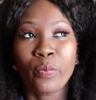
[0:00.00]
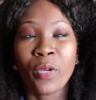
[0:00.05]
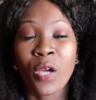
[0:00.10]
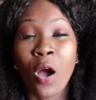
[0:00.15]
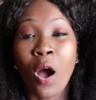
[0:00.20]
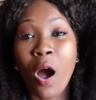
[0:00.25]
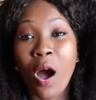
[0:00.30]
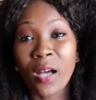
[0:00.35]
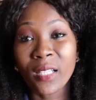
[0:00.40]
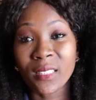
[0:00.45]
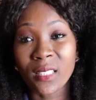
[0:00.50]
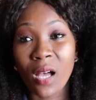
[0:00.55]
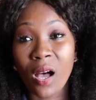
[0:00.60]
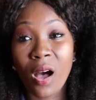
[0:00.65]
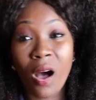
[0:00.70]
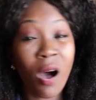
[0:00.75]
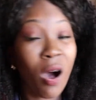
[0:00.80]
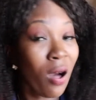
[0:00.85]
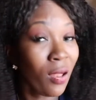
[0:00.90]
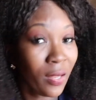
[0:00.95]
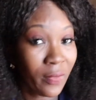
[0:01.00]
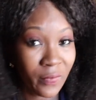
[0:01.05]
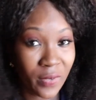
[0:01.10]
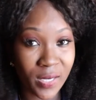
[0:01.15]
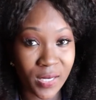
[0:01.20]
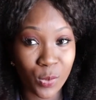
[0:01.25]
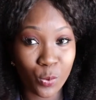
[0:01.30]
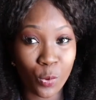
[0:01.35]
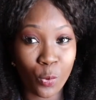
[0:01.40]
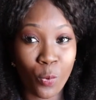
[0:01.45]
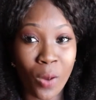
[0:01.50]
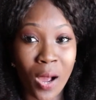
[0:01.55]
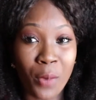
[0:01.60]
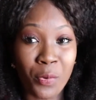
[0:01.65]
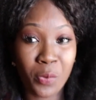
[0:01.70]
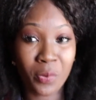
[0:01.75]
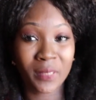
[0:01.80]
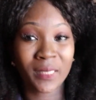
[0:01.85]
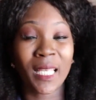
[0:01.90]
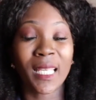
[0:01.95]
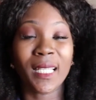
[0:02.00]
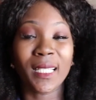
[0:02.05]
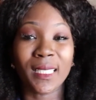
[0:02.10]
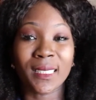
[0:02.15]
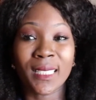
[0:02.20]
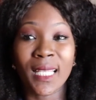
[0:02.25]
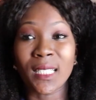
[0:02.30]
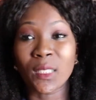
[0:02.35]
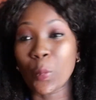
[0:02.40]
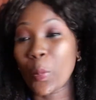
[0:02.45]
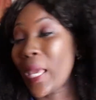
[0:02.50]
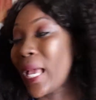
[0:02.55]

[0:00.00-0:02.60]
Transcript: caused all of us, while we were taking the test,